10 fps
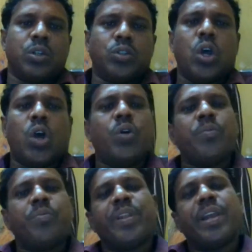
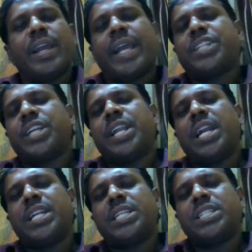So
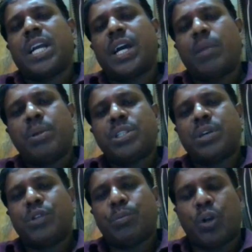external diseconomies
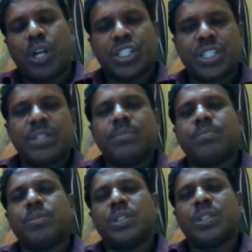of the production,
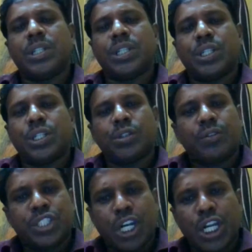
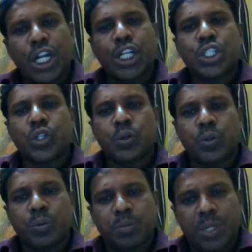which leads
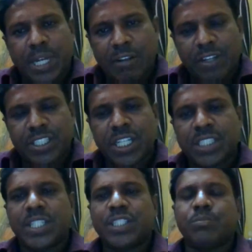to
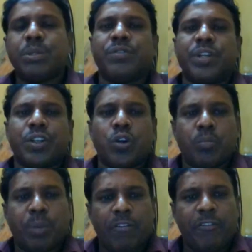divergences between
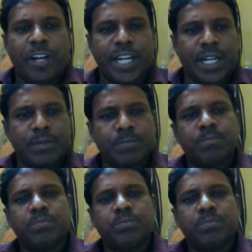private and